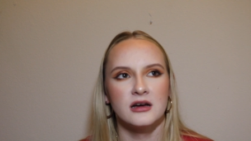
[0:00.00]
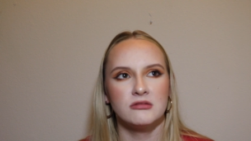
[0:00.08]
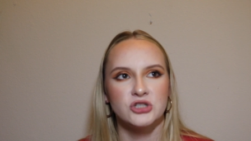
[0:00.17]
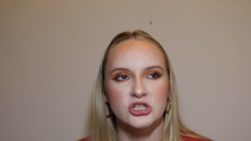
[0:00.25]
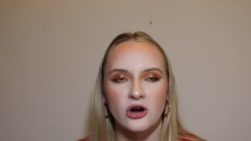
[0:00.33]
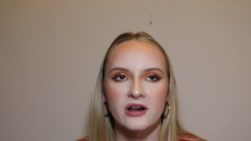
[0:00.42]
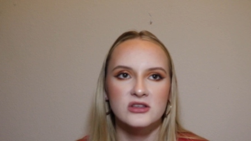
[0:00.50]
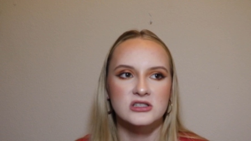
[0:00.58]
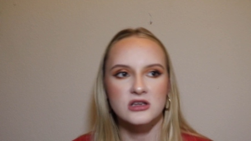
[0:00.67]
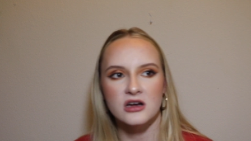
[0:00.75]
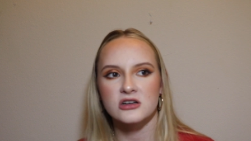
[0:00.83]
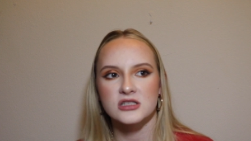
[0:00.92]
She tried the
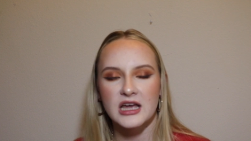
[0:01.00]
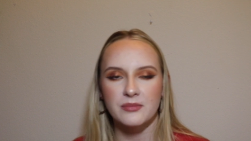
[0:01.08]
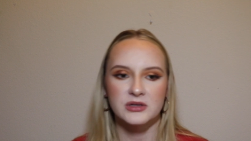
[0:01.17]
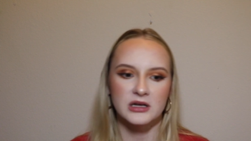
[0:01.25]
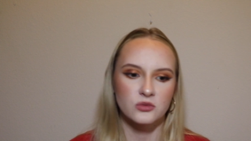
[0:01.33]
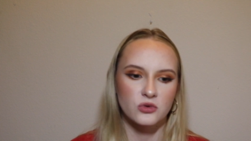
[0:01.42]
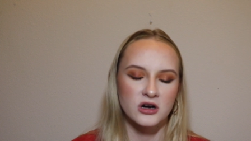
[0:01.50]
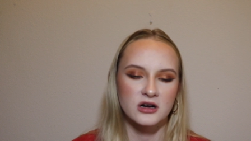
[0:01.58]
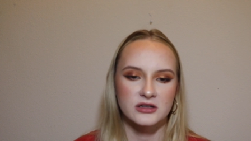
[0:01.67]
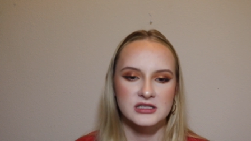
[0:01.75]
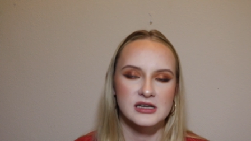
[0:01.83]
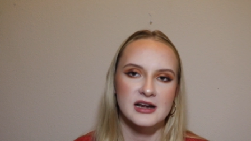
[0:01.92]
stutter step, it didn't work.
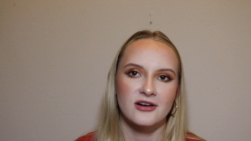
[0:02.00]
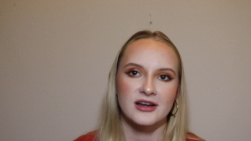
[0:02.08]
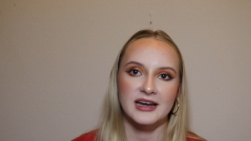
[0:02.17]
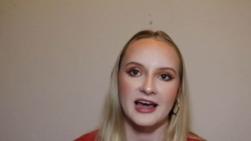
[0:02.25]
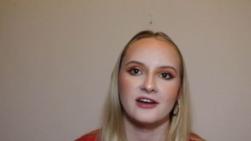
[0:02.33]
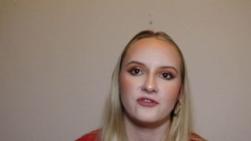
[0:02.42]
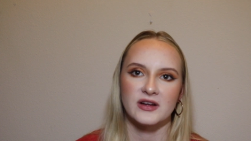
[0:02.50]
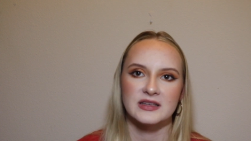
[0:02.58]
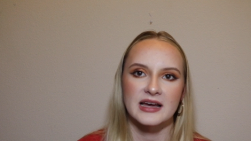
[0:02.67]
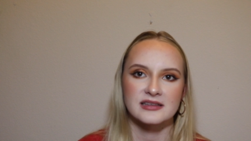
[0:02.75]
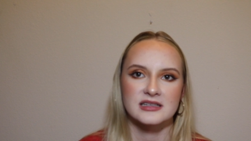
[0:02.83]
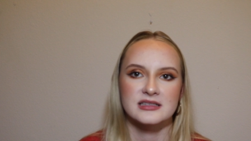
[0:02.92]
Alyssa Naeher again had a
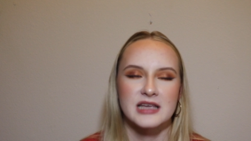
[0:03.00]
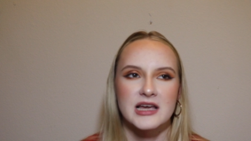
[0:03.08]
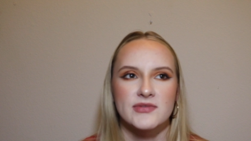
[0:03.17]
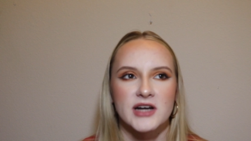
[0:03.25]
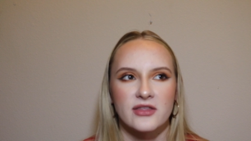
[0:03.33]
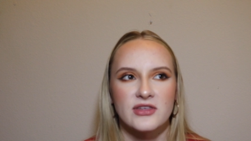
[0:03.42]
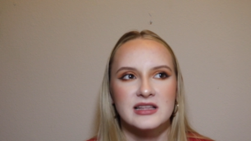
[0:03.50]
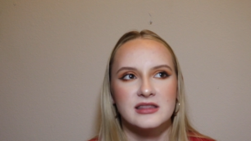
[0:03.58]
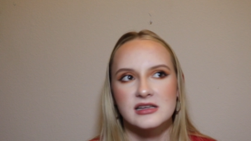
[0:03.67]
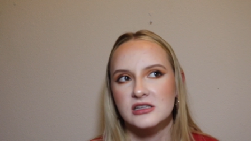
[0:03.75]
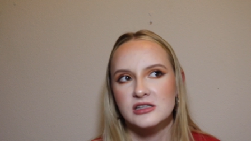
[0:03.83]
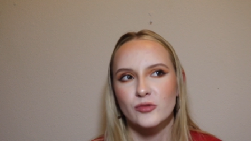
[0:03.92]
fantastic save, and I think
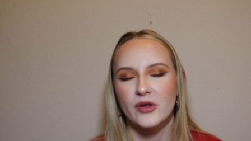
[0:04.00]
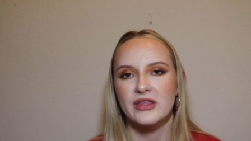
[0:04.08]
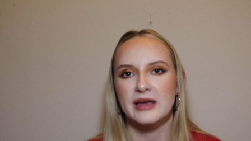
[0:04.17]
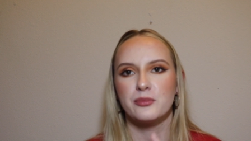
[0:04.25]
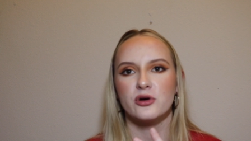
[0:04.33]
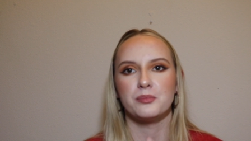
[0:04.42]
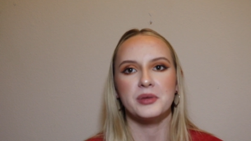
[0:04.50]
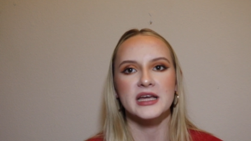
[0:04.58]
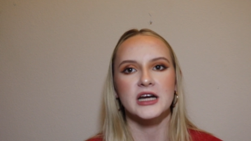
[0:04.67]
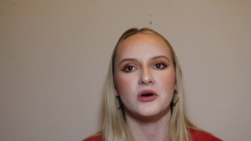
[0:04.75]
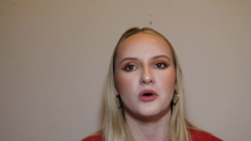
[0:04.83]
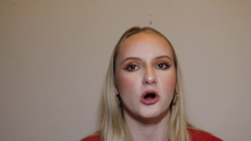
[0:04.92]
this is when they put
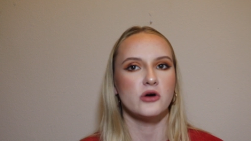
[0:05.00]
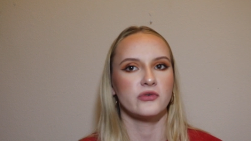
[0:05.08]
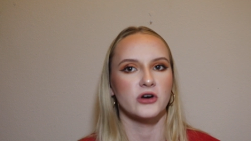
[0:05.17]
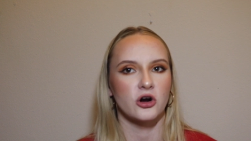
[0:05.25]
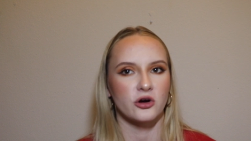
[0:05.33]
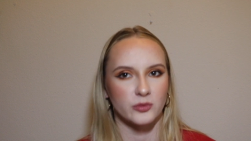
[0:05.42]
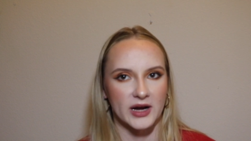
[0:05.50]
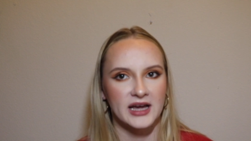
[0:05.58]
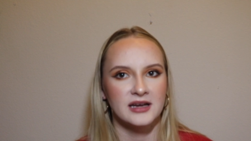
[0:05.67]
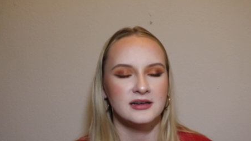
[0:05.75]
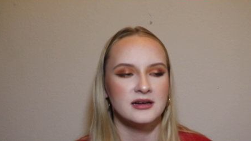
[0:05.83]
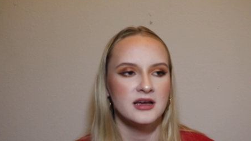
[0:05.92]
Pino over
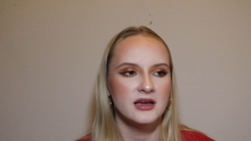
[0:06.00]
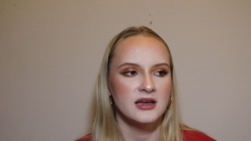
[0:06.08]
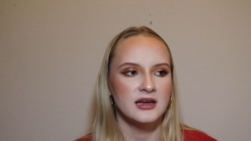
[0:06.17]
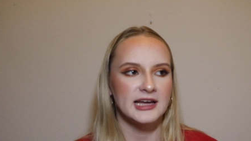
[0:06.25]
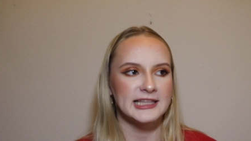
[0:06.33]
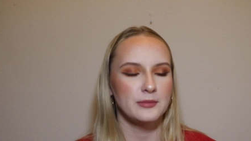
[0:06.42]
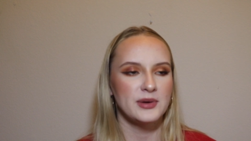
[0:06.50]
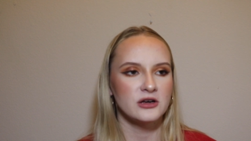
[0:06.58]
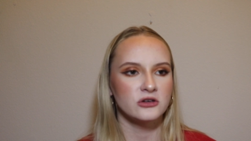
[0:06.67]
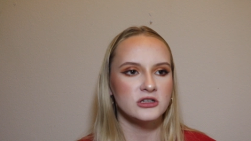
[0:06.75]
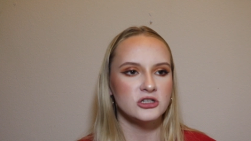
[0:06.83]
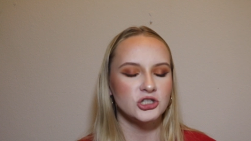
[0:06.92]
Horan in the
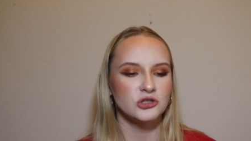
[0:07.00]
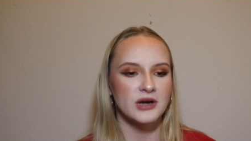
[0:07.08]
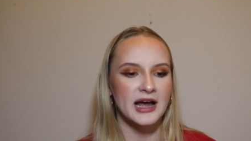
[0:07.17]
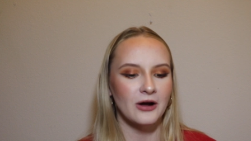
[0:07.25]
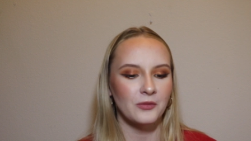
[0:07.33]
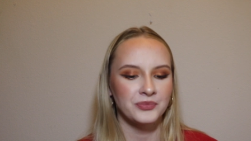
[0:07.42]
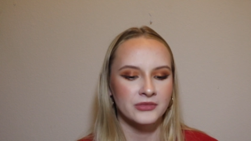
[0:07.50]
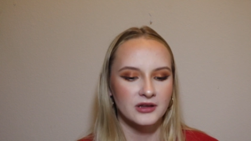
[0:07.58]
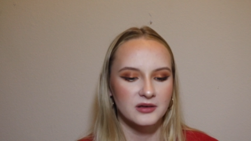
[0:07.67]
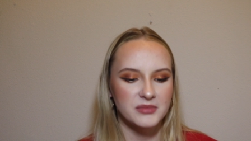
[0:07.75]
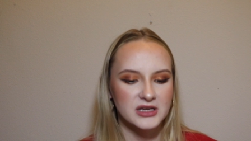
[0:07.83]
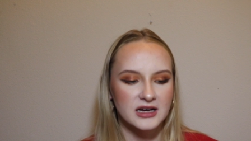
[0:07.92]
penalty shootout,
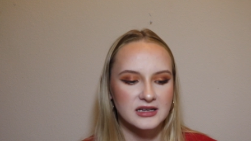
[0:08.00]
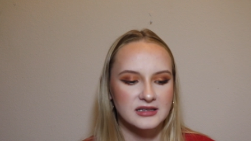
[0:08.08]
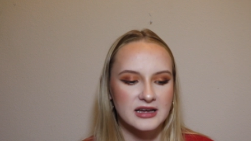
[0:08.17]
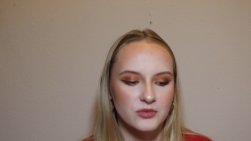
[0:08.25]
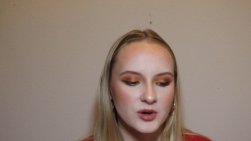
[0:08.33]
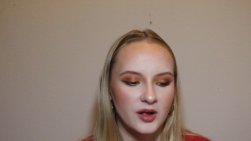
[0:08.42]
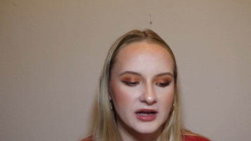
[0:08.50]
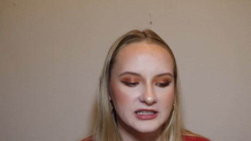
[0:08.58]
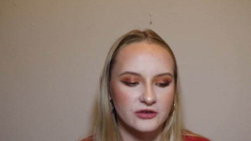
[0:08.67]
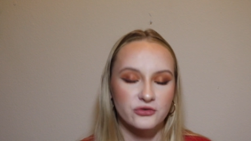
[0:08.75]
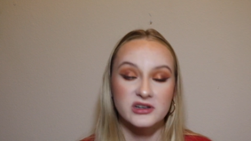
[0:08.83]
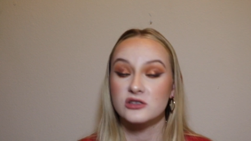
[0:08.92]
because they realized
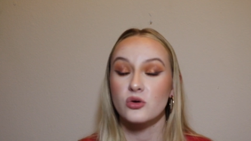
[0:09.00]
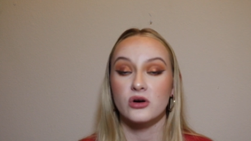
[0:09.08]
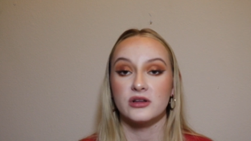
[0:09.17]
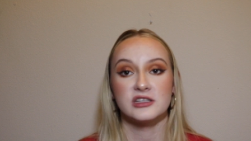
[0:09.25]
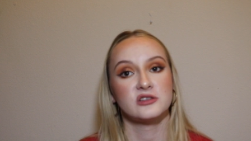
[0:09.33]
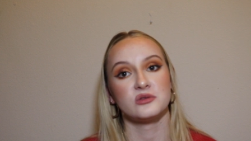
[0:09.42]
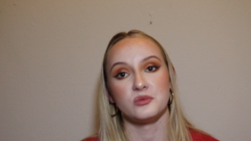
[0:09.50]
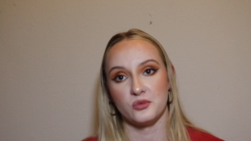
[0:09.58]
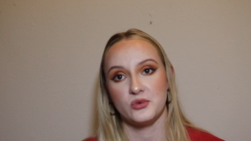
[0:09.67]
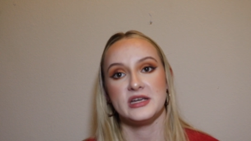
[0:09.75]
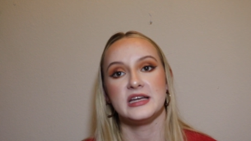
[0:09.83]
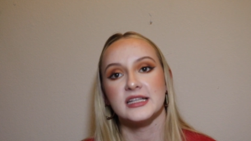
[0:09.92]
if we score this,
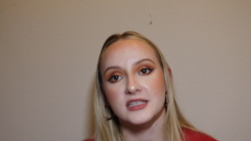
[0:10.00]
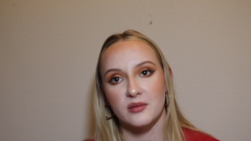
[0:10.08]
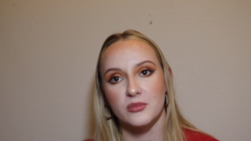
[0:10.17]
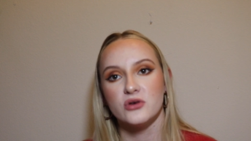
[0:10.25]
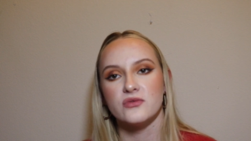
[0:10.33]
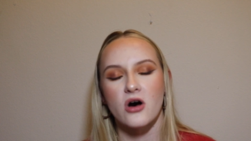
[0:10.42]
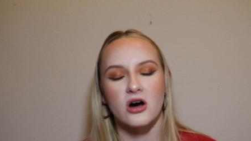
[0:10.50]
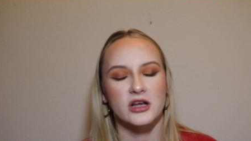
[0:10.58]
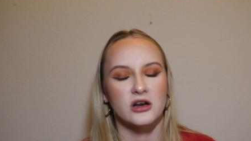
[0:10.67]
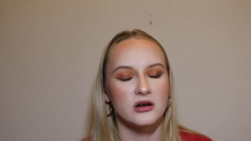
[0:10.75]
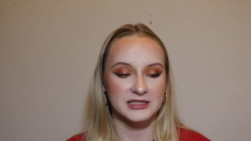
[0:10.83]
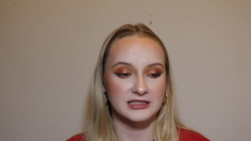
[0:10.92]
we get to move on.
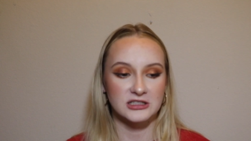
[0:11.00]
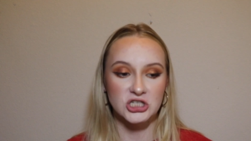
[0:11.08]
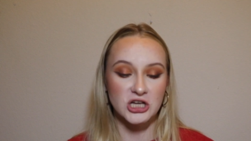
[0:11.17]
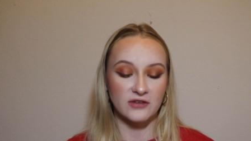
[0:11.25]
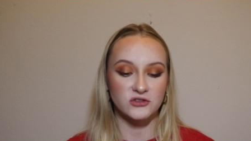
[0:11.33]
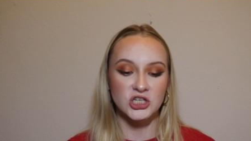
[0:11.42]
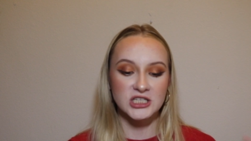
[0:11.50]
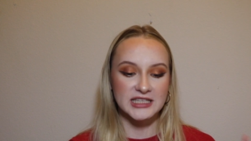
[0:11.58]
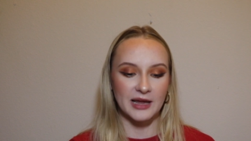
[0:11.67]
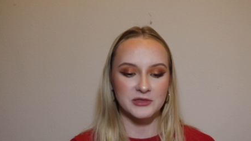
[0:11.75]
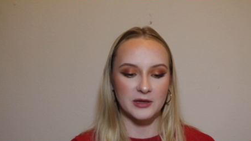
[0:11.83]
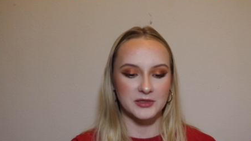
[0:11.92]
And if she
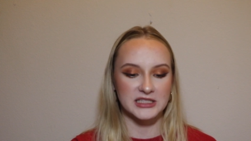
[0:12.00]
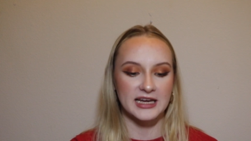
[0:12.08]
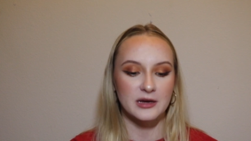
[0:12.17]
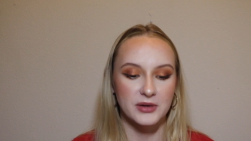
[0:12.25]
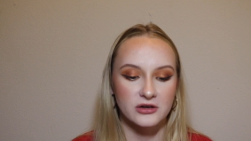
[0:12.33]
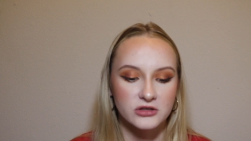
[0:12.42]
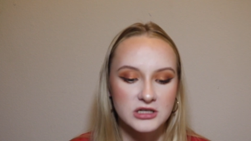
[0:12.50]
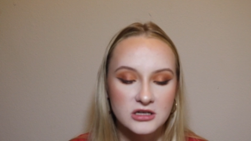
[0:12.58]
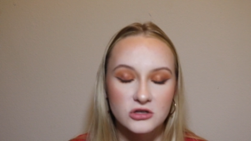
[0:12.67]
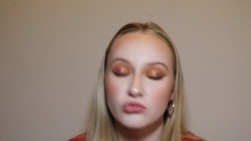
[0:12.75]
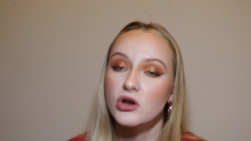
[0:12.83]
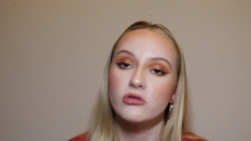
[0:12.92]
steps up to take a
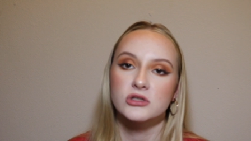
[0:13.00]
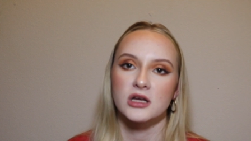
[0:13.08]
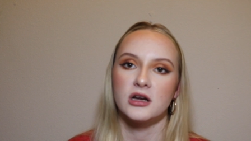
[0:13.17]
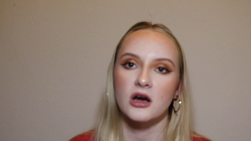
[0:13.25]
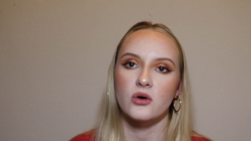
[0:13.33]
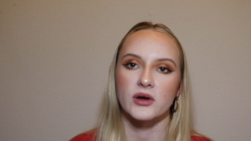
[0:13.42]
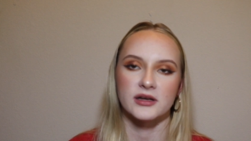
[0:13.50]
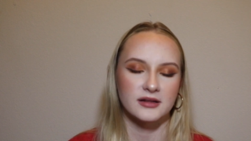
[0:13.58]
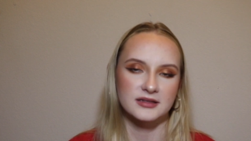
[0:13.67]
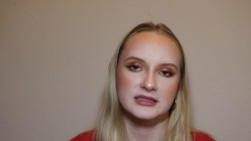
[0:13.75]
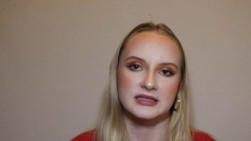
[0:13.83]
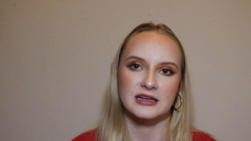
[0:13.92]
penalty, it's going to go in. And
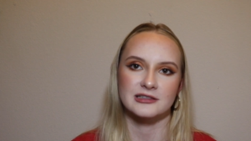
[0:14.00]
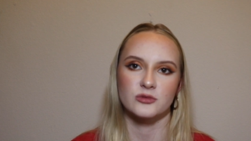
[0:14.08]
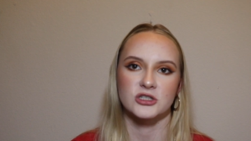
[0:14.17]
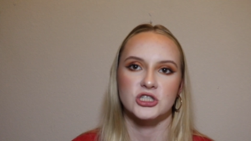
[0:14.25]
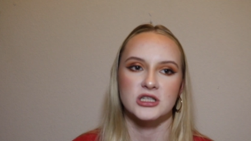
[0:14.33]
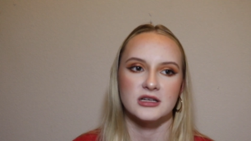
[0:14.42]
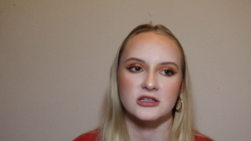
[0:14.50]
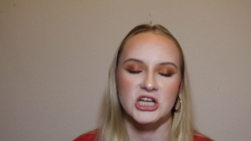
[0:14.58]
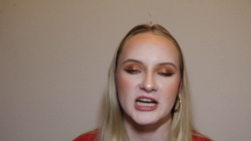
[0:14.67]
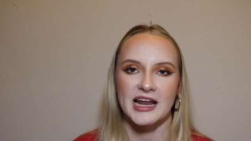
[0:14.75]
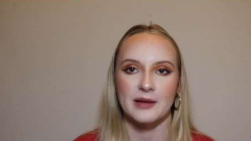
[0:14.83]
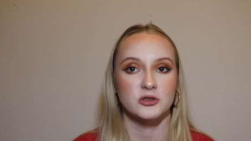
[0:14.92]
that's exactly what she did. She
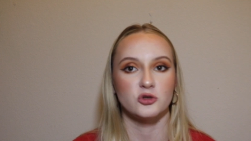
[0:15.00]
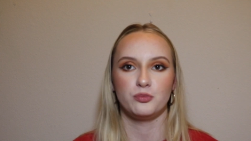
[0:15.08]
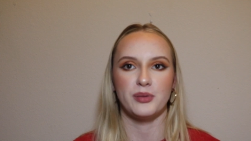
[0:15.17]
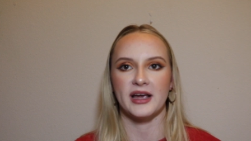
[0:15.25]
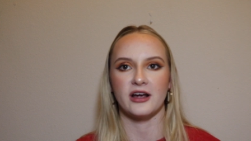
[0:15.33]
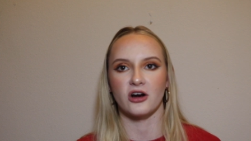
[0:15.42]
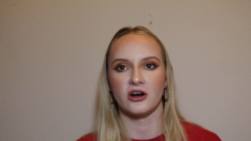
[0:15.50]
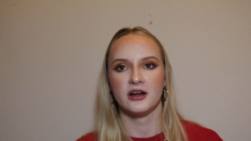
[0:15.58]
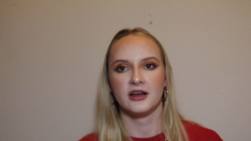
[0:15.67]
had an absolute banger.